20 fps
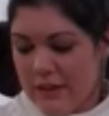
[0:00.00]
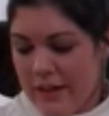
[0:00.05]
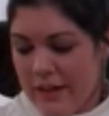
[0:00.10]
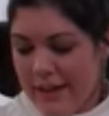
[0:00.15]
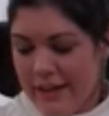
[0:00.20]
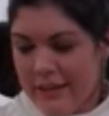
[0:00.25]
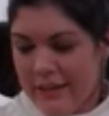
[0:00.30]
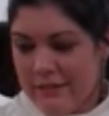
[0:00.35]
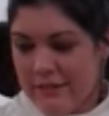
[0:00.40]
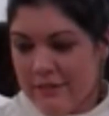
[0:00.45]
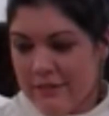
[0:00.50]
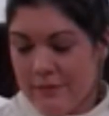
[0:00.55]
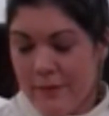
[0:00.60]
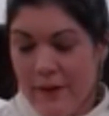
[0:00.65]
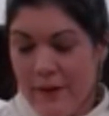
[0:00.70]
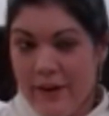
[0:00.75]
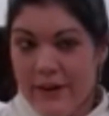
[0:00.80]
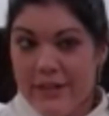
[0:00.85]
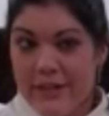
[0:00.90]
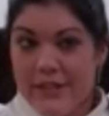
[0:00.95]
as
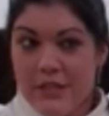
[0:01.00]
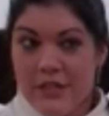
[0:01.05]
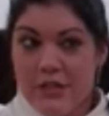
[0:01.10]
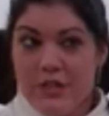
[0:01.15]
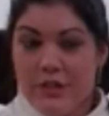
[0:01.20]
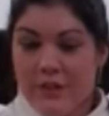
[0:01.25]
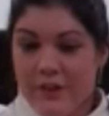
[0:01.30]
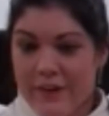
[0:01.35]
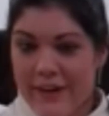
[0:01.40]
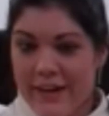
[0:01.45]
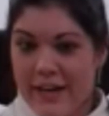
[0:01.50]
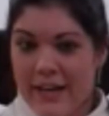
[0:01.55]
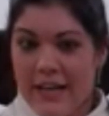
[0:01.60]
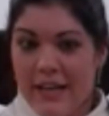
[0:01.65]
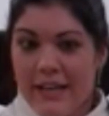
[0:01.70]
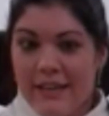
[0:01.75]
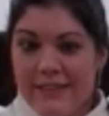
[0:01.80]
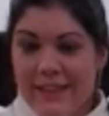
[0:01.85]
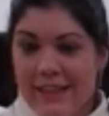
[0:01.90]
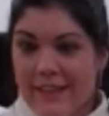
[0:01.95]
far as ensuring
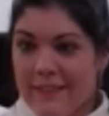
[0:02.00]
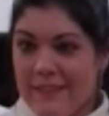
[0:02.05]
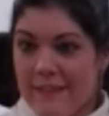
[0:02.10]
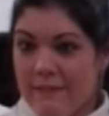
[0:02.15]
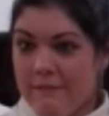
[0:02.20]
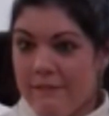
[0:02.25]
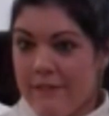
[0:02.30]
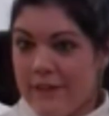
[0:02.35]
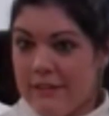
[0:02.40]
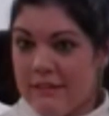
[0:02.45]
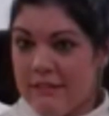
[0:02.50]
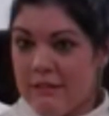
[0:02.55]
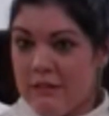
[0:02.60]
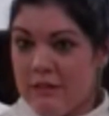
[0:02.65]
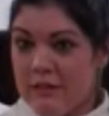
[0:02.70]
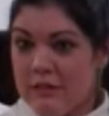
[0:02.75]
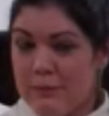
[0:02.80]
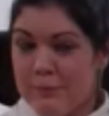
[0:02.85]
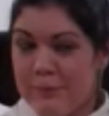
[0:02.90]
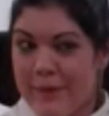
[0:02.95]
that the
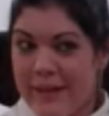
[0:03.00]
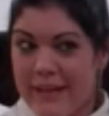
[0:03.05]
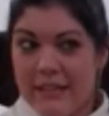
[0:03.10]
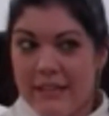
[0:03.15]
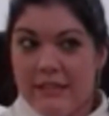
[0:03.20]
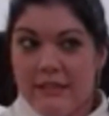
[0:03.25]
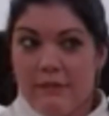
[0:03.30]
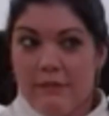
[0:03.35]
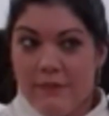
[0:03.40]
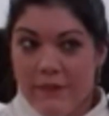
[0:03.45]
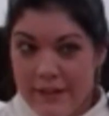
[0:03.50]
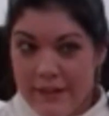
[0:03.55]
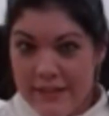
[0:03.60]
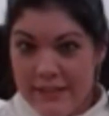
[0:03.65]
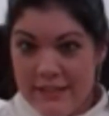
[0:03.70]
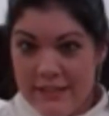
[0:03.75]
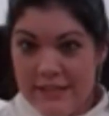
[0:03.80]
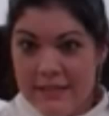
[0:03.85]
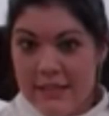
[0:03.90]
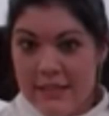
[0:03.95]
physical space
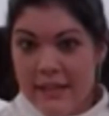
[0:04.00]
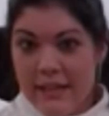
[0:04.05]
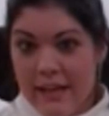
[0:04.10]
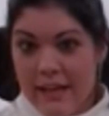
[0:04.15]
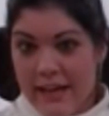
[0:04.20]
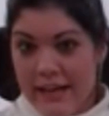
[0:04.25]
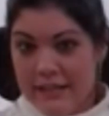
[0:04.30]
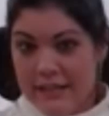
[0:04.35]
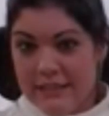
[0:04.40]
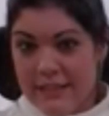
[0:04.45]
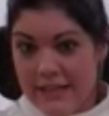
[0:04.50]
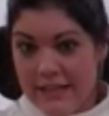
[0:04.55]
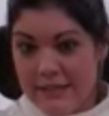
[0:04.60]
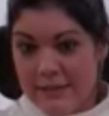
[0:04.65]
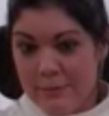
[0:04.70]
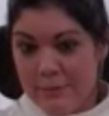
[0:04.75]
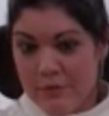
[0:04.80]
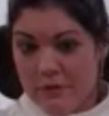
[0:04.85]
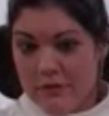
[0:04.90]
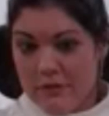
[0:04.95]
was
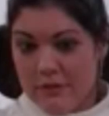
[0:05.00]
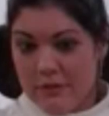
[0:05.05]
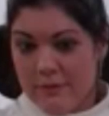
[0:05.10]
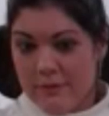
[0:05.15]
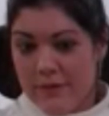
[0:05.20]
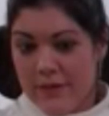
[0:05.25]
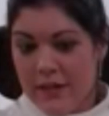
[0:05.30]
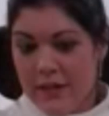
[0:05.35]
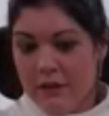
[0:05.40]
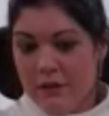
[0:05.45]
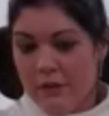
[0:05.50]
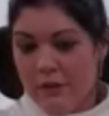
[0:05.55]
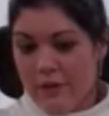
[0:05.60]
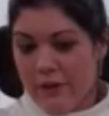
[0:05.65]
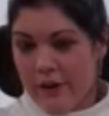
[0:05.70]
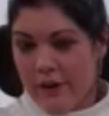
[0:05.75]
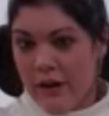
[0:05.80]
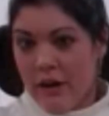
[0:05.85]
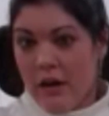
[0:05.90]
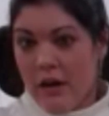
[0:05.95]
accessible to me,
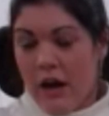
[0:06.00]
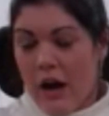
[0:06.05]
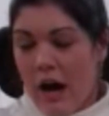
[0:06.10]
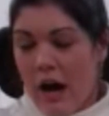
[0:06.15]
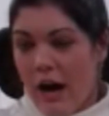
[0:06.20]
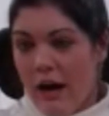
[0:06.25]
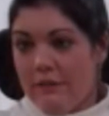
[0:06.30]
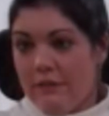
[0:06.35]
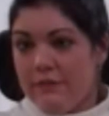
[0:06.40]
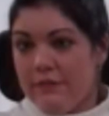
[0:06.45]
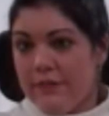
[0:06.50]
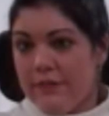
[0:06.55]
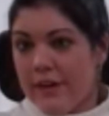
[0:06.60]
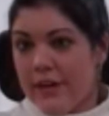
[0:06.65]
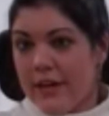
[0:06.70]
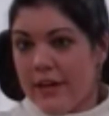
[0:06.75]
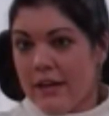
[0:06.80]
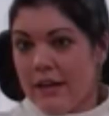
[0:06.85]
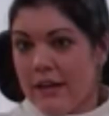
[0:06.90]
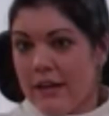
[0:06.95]
or
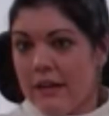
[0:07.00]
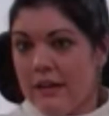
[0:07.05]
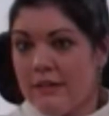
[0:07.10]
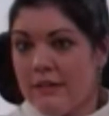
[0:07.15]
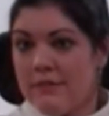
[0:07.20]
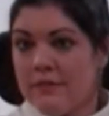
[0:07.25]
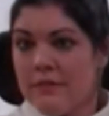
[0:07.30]
offering